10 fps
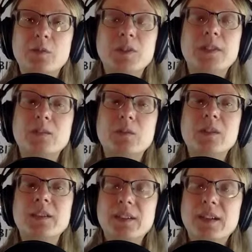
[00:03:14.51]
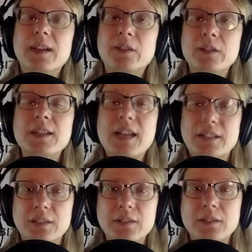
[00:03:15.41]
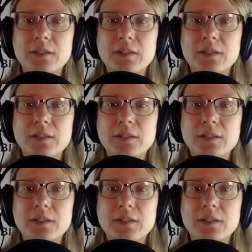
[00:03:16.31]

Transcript: which is really to get your attention.